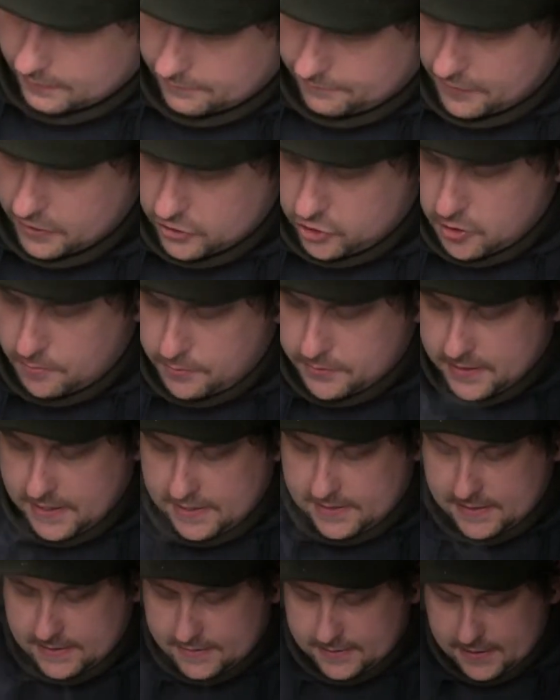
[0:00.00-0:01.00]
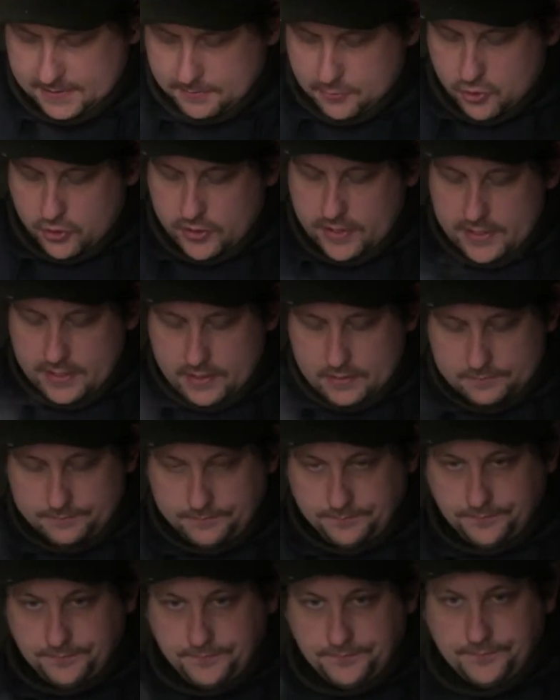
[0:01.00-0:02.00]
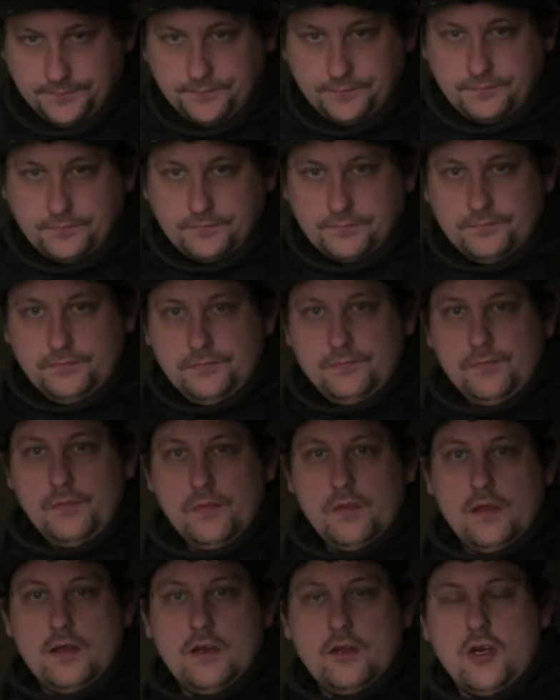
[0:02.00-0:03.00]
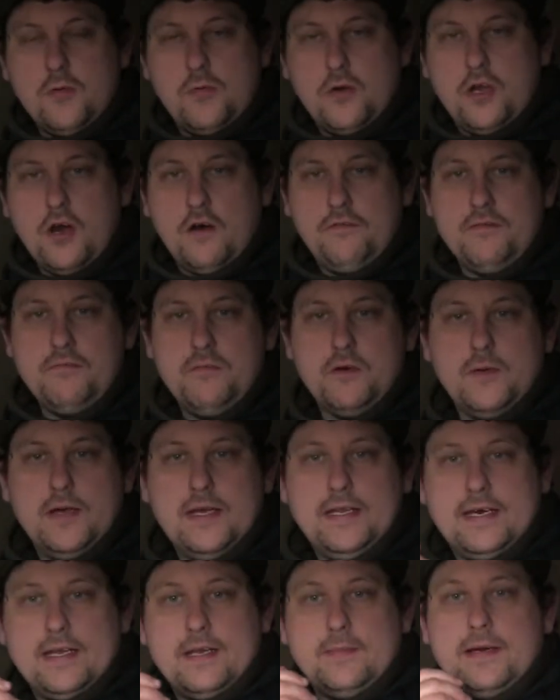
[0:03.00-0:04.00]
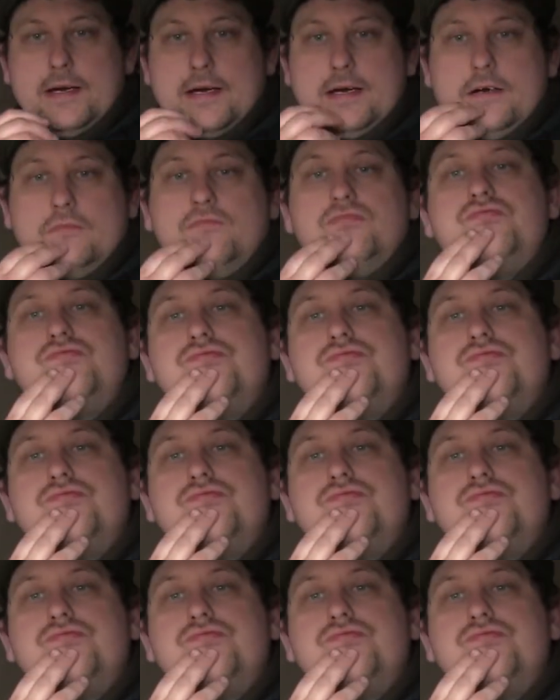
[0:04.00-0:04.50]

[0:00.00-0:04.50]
First cup of tea since this morning, and a cup of coffee on my way down about